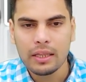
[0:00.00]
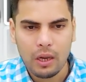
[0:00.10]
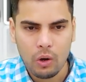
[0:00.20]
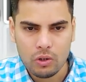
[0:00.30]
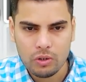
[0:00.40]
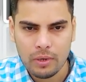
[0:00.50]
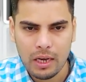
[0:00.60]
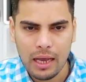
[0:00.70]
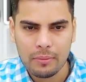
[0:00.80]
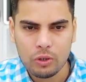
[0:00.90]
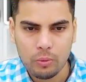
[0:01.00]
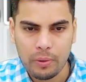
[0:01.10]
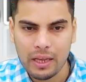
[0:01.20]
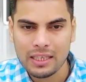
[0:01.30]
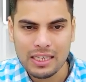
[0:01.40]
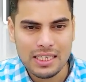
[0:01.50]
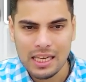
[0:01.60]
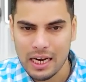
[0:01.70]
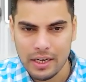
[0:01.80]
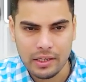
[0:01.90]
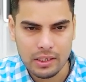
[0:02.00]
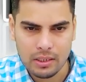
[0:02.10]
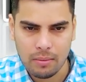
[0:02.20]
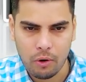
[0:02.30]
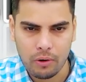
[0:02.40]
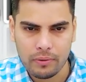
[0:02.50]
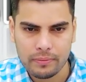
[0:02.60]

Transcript: They'll also be liable to pay this interest amount.